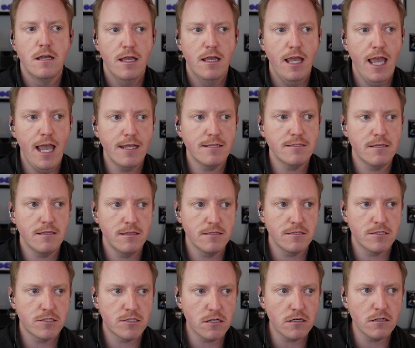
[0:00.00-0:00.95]
Hegseth
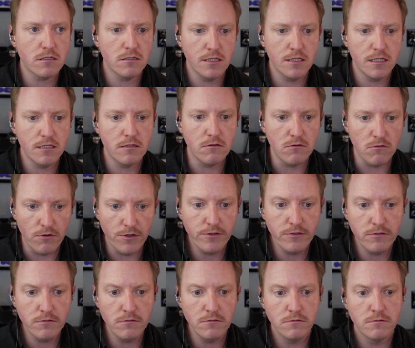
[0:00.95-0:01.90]
is certainly
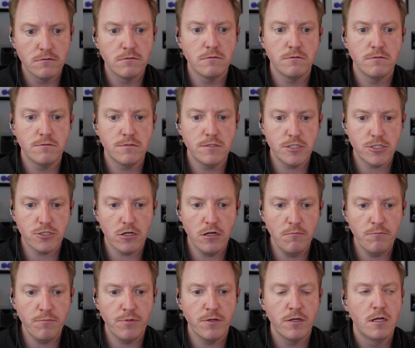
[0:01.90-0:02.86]
loyal to
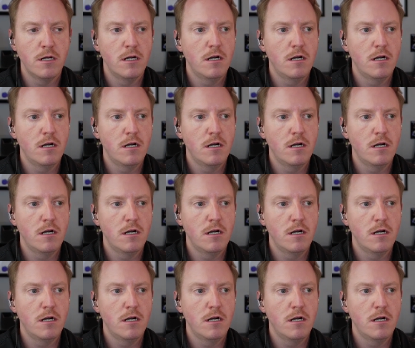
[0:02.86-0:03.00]
Trump.